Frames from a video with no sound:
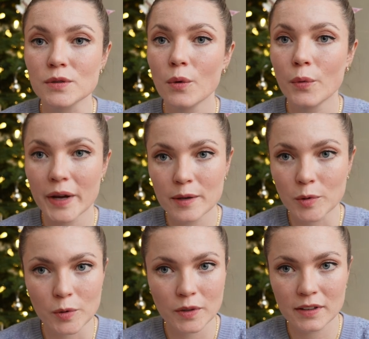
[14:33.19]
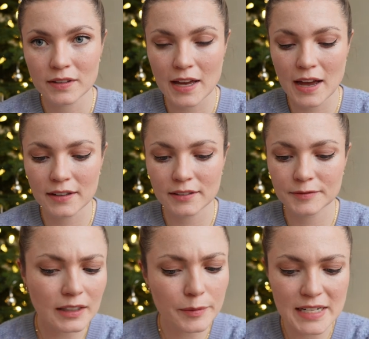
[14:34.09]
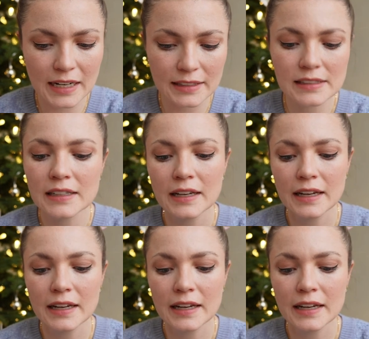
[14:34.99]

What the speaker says: way more than Liberty London.